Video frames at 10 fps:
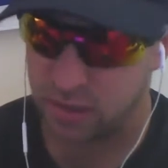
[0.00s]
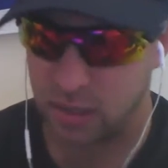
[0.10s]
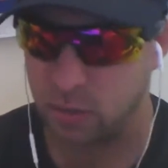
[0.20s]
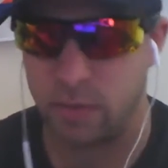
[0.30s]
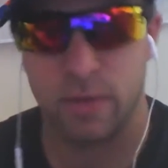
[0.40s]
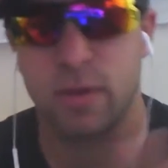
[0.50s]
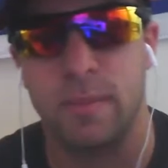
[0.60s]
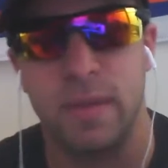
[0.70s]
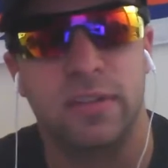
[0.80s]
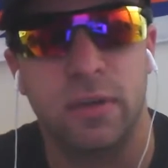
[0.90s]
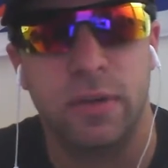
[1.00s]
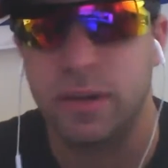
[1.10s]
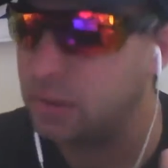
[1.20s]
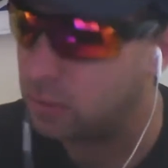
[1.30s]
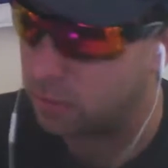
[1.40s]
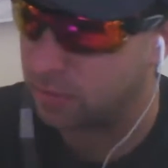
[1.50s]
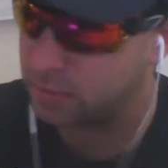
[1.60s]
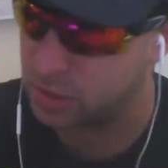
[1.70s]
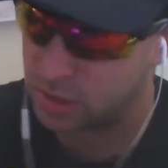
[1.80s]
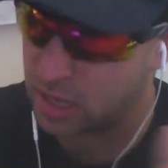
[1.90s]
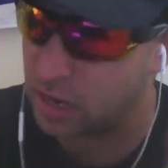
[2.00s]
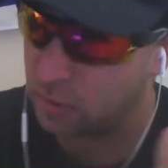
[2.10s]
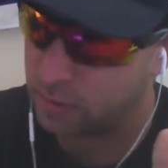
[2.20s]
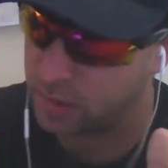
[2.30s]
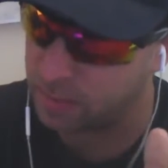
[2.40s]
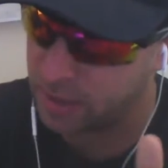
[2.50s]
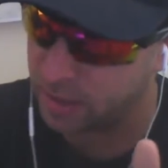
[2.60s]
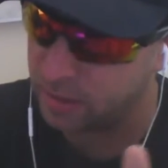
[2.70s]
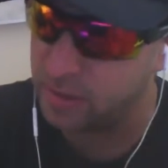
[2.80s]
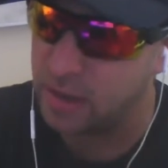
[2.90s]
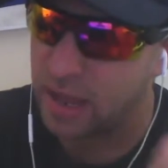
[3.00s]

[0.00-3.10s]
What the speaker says: Again, who would have Minnesota, or Chicago for that matter.